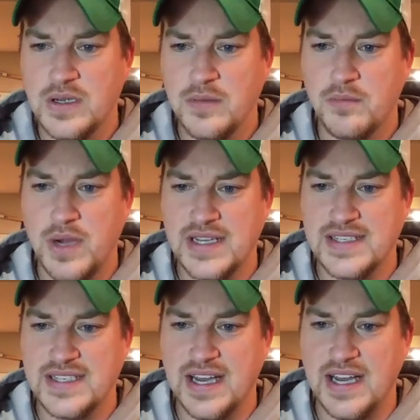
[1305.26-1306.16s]
But
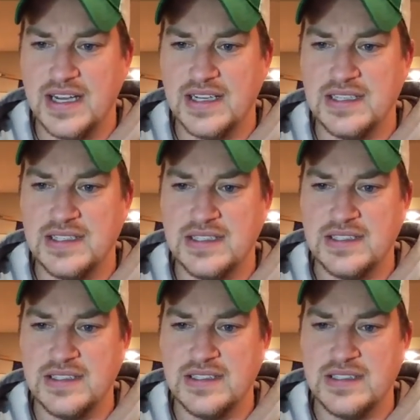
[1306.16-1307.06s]
uh,
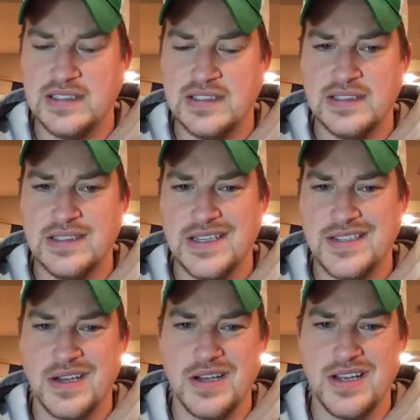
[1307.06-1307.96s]
It's
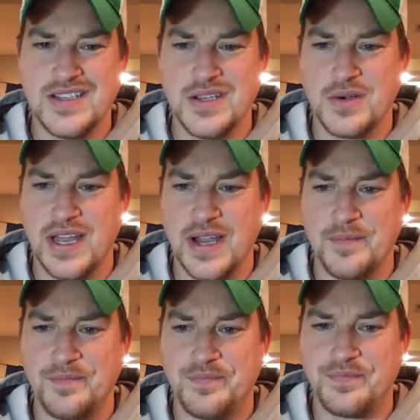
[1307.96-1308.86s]
uh, it's okay.
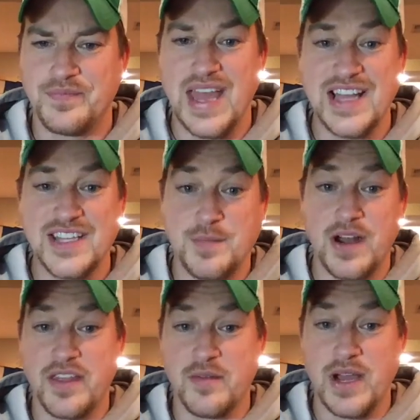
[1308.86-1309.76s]
That's better
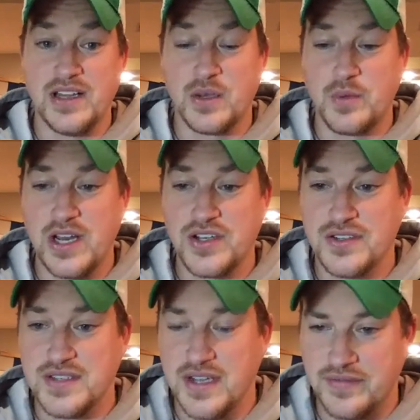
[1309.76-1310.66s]
than my liquidation
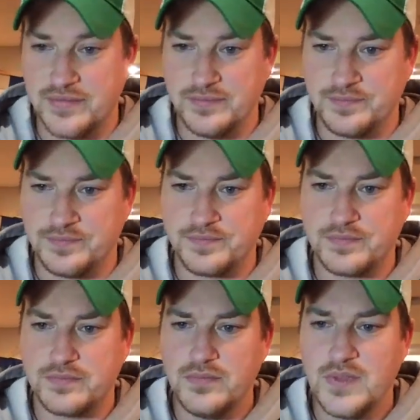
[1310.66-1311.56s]
stuff.
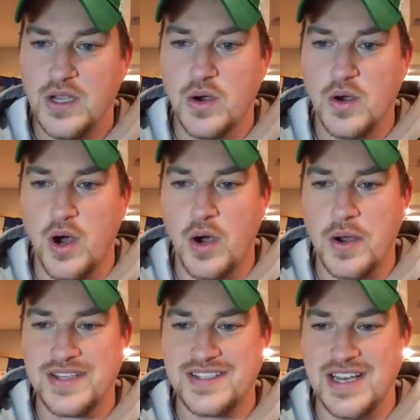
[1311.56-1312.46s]
Oh, Ohio
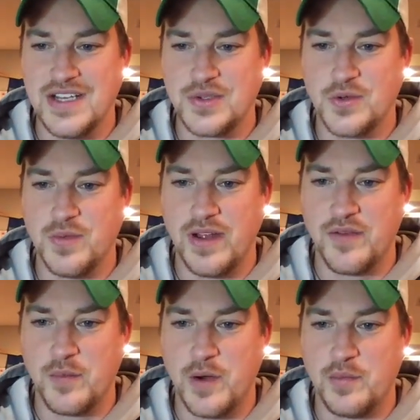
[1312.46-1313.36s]
State screwed my
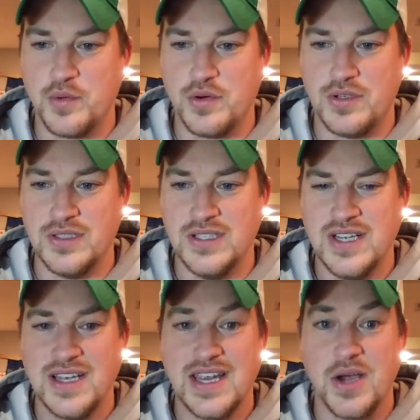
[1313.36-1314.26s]
football pool.
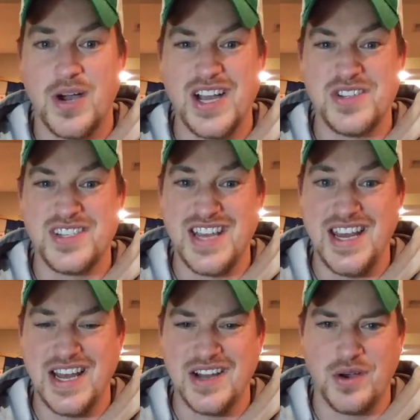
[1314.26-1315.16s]
Yeah, Ohio State,
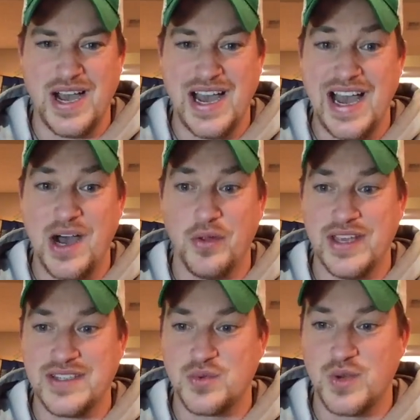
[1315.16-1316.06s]
I don't know how they
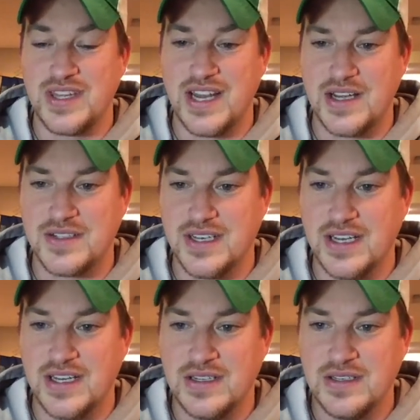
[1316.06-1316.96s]
squeaked that out
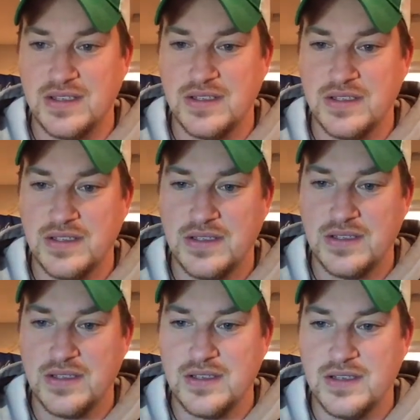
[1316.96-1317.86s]
today.
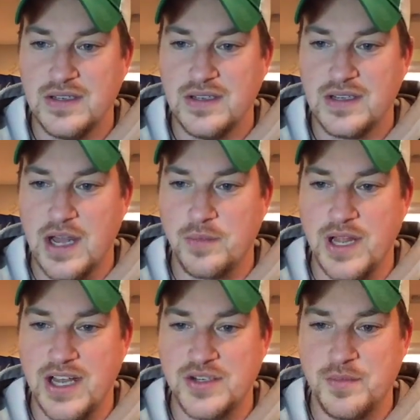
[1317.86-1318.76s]
Cut
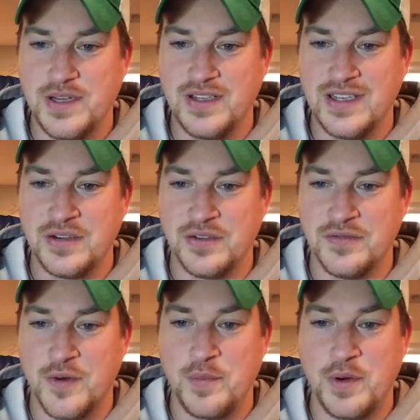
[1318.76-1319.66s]
blocks should be illegal in
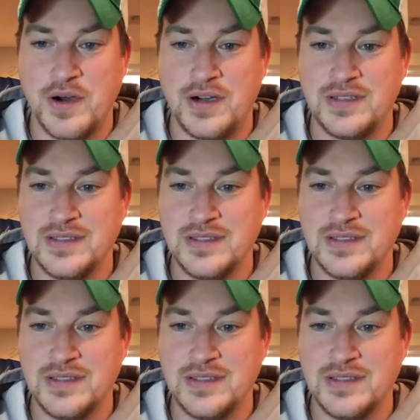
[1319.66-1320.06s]
football.